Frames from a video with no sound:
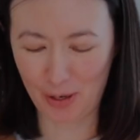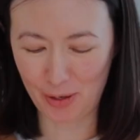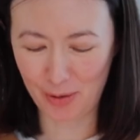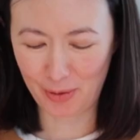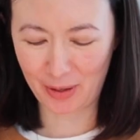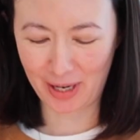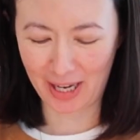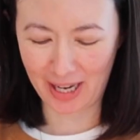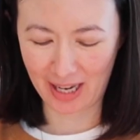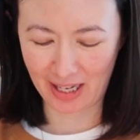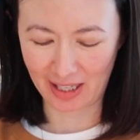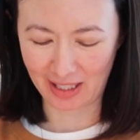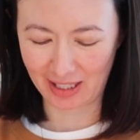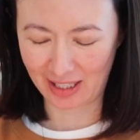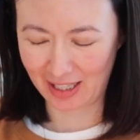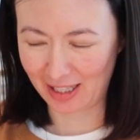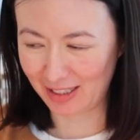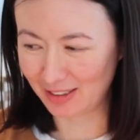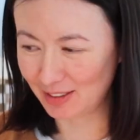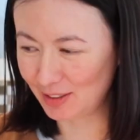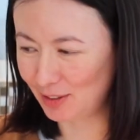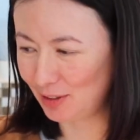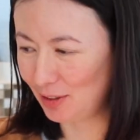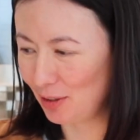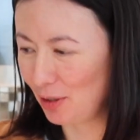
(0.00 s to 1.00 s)
Okay,
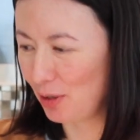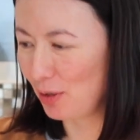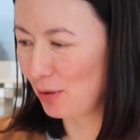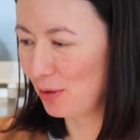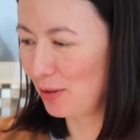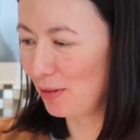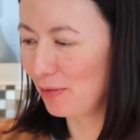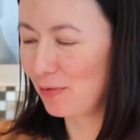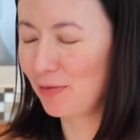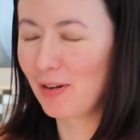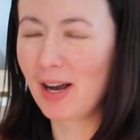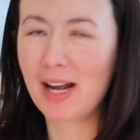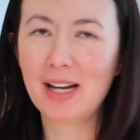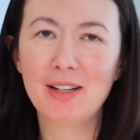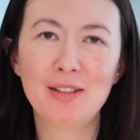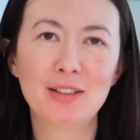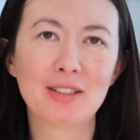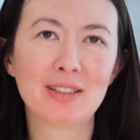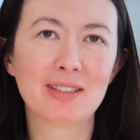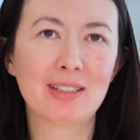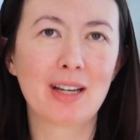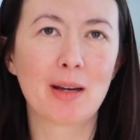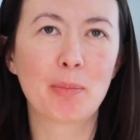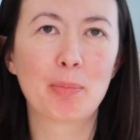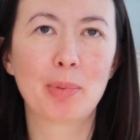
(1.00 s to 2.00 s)
and so the final
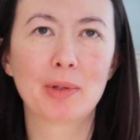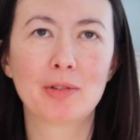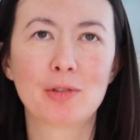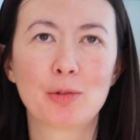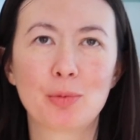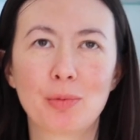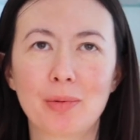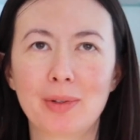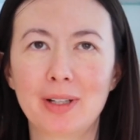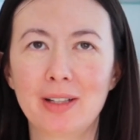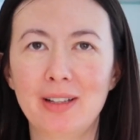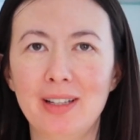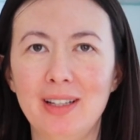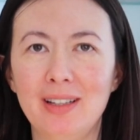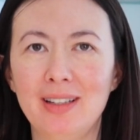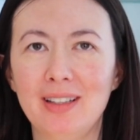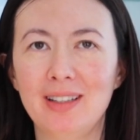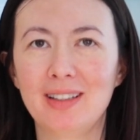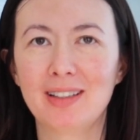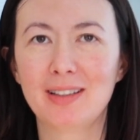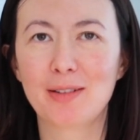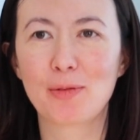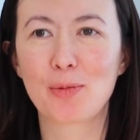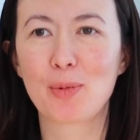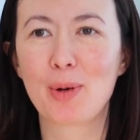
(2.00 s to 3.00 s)
step is
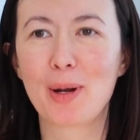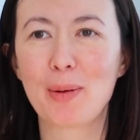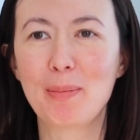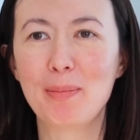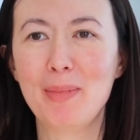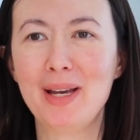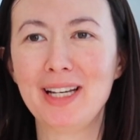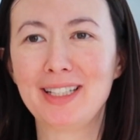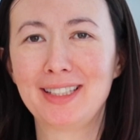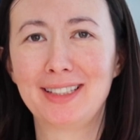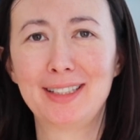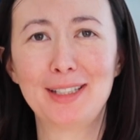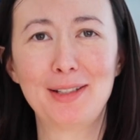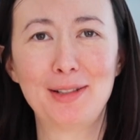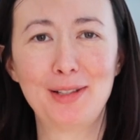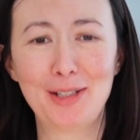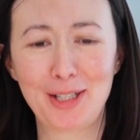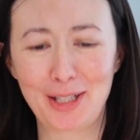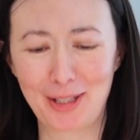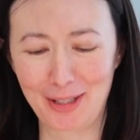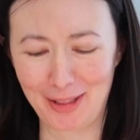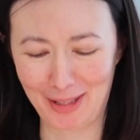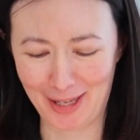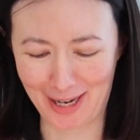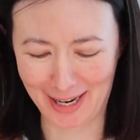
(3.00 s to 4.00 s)
really what makes it
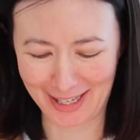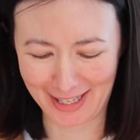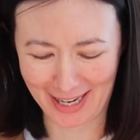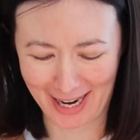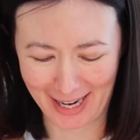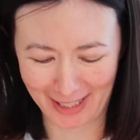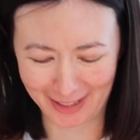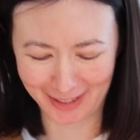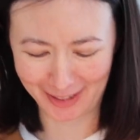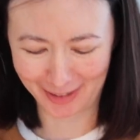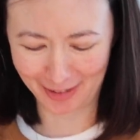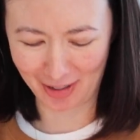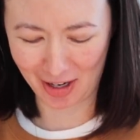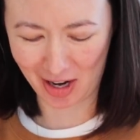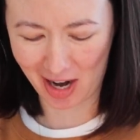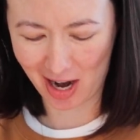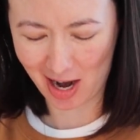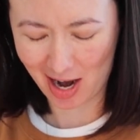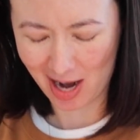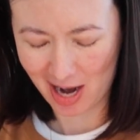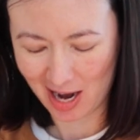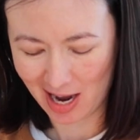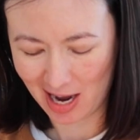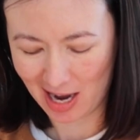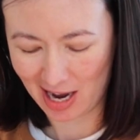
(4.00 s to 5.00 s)
look a lot
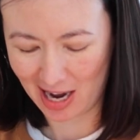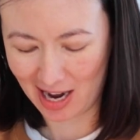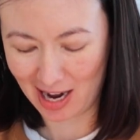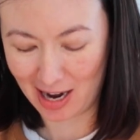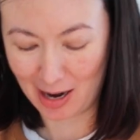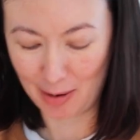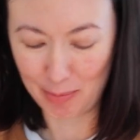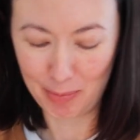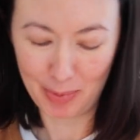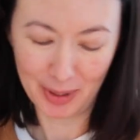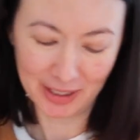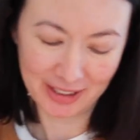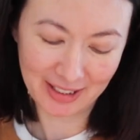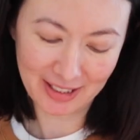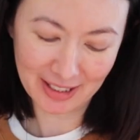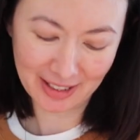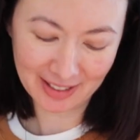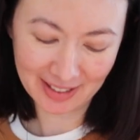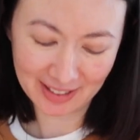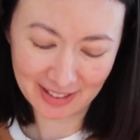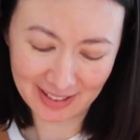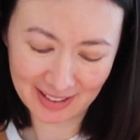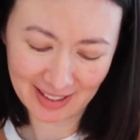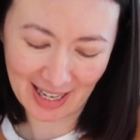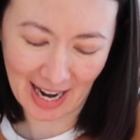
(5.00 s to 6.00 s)
nicer, but
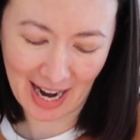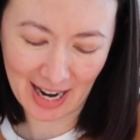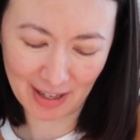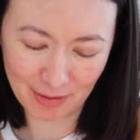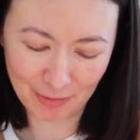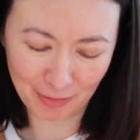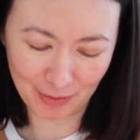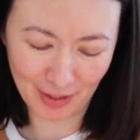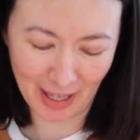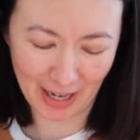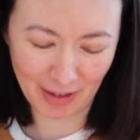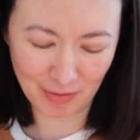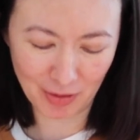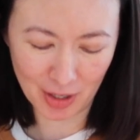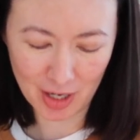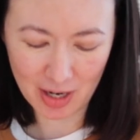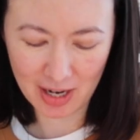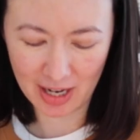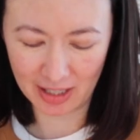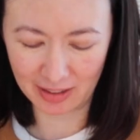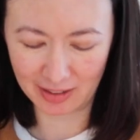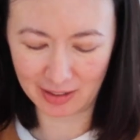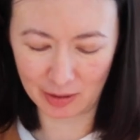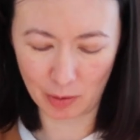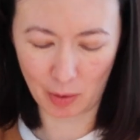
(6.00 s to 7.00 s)
does add flavor.
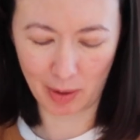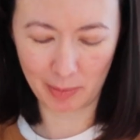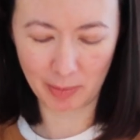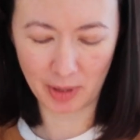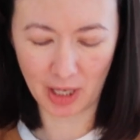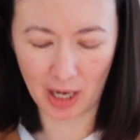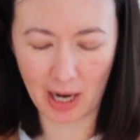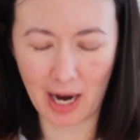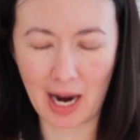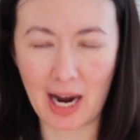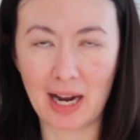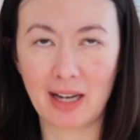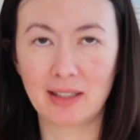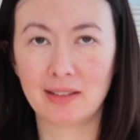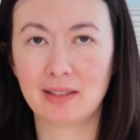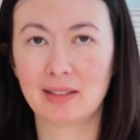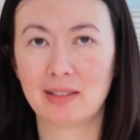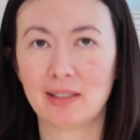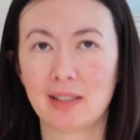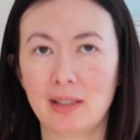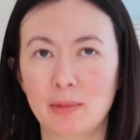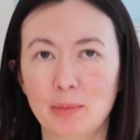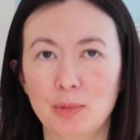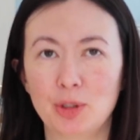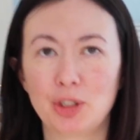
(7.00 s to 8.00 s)
And so I'm gonna add
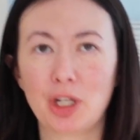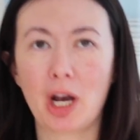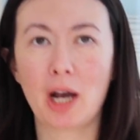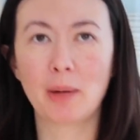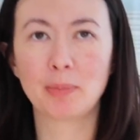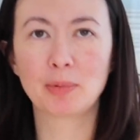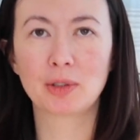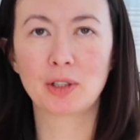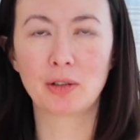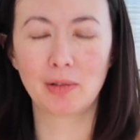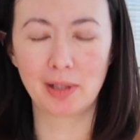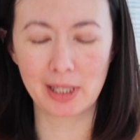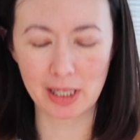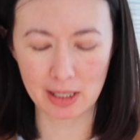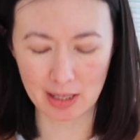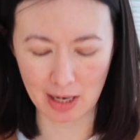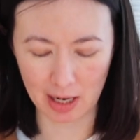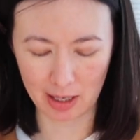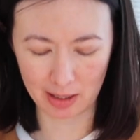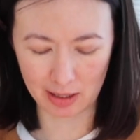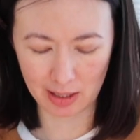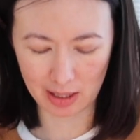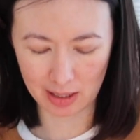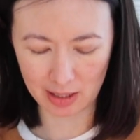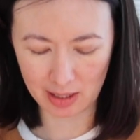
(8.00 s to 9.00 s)
some chopped green
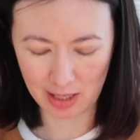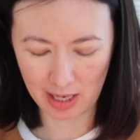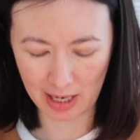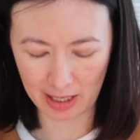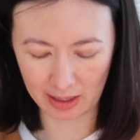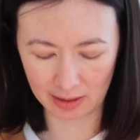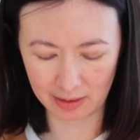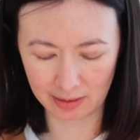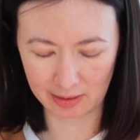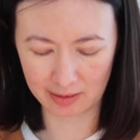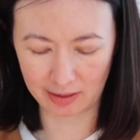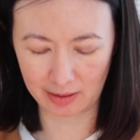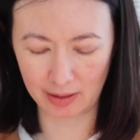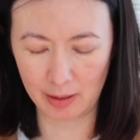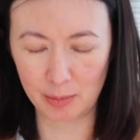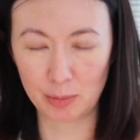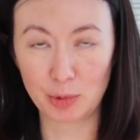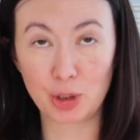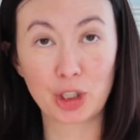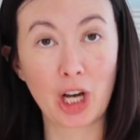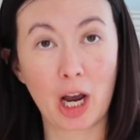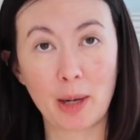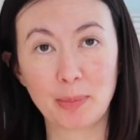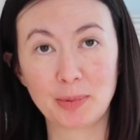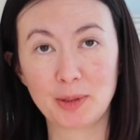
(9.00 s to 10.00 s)
onion and
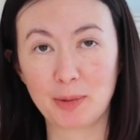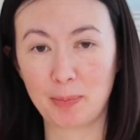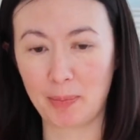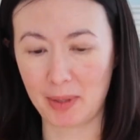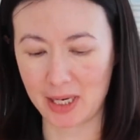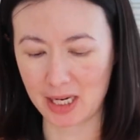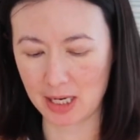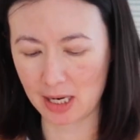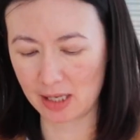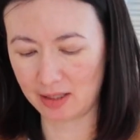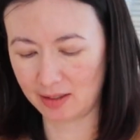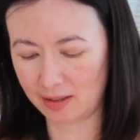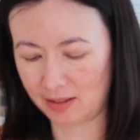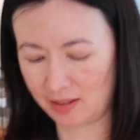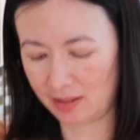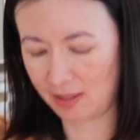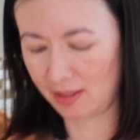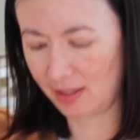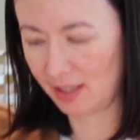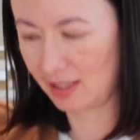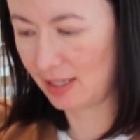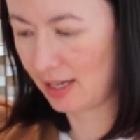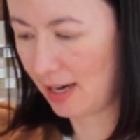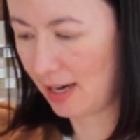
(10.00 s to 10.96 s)
some chopped peanuts to the